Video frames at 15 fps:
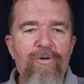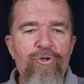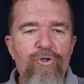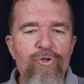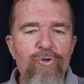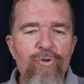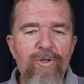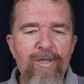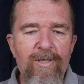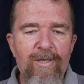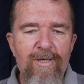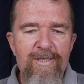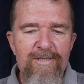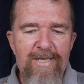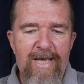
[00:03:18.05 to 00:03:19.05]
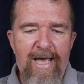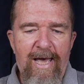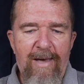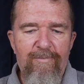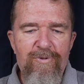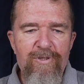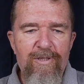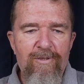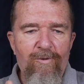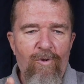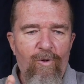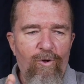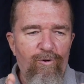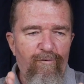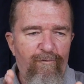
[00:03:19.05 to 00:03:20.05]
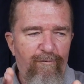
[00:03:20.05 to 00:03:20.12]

you can adapt an old